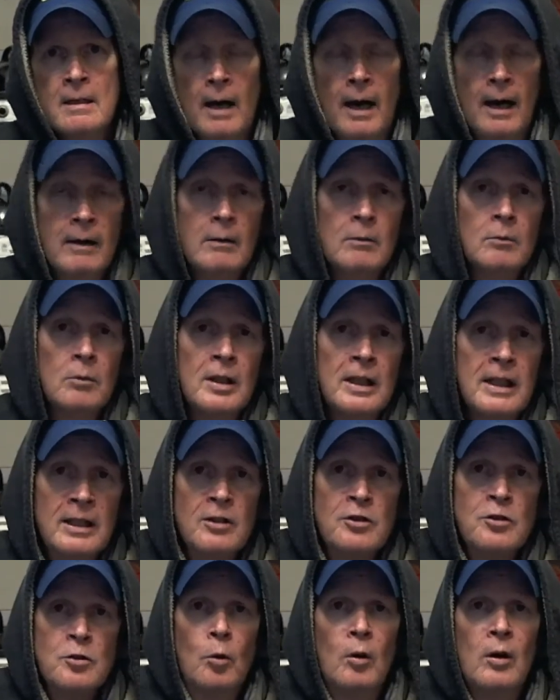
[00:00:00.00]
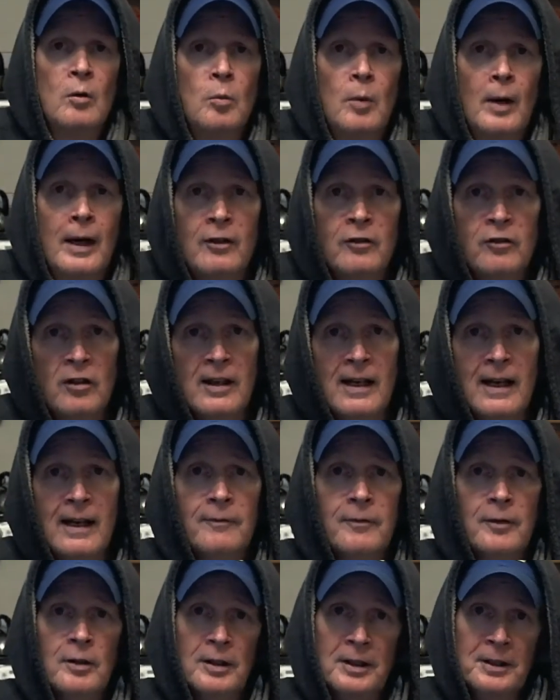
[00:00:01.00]
I don't really enjoy wasting
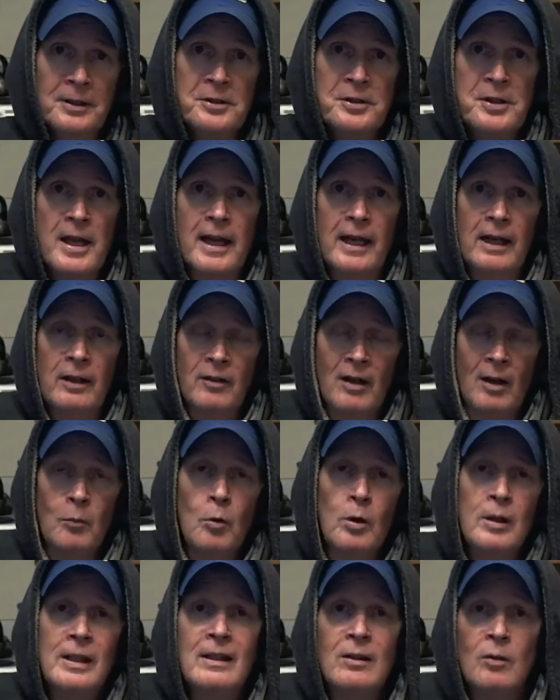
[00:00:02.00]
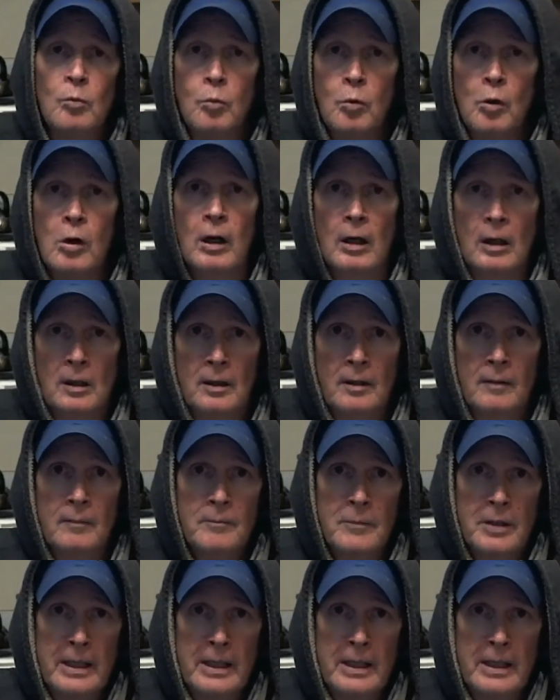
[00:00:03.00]
effort these days. I want it to work,